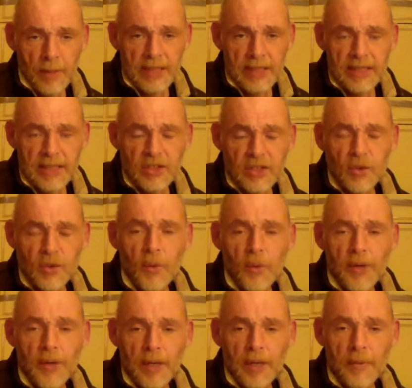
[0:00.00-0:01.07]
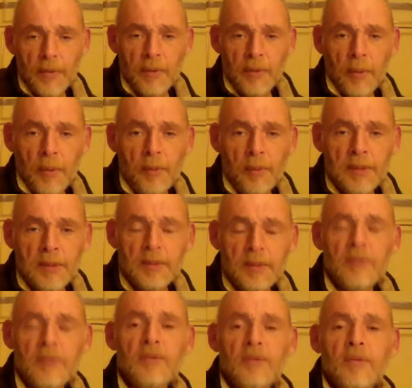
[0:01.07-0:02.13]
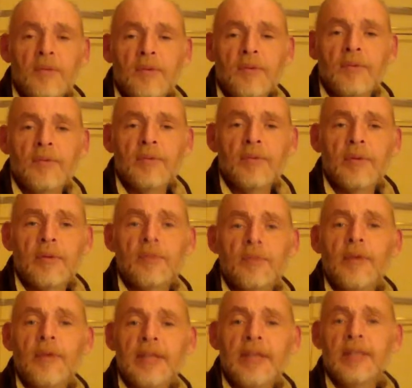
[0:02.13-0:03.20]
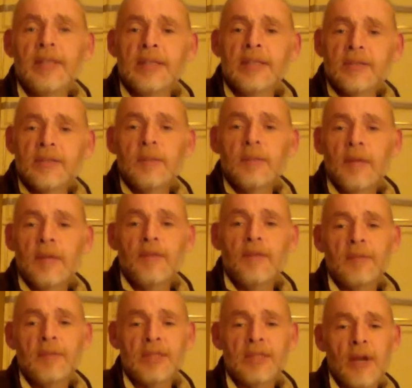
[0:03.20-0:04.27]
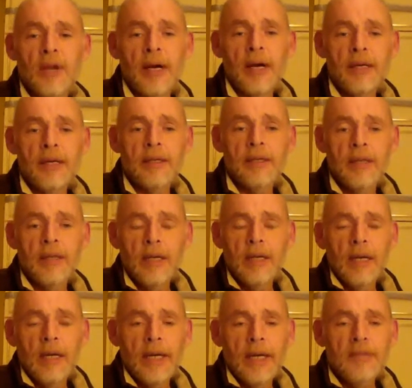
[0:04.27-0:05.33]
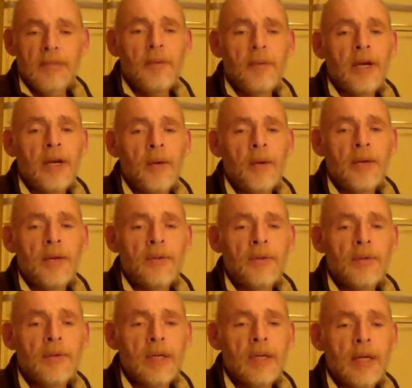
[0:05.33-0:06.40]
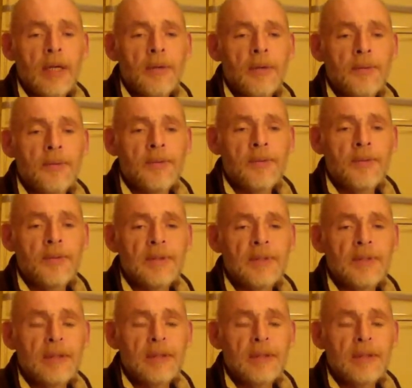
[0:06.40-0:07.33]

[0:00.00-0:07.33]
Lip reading: a story with a purpose being sort of written and scripted from the start. And as we make our way through the clues,